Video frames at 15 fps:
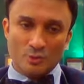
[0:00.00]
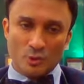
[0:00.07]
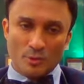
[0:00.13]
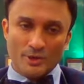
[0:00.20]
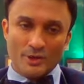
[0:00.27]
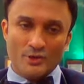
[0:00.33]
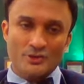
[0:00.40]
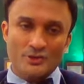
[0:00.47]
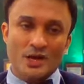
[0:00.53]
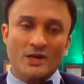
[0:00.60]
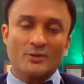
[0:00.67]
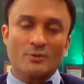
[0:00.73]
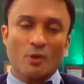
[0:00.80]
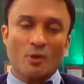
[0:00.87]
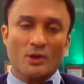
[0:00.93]
The moment you
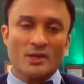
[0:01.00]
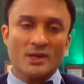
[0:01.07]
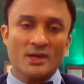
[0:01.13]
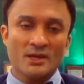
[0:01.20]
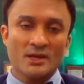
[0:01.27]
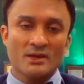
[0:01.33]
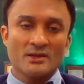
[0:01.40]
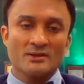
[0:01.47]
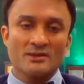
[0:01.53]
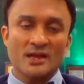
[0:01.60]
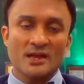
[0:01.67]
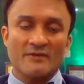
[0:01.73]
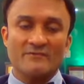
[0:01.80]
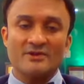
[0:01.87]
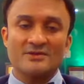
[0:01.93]
start walking,
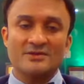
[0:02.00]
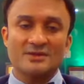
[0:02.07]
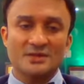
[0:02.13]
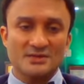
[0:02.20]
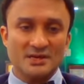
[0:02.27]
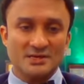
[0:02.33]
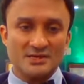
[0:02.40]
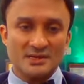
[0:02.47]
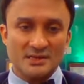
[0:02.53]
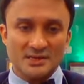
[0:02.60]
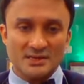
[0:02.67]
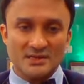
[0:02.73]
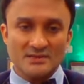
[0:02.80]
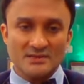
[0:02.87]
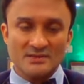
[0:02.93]
the heaviness in the chest
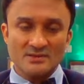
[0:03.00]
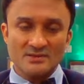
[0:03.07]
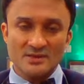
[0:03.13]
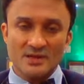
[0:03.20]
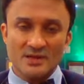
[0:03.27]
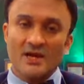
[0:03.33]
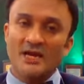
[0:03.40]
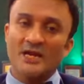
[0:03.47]
increases.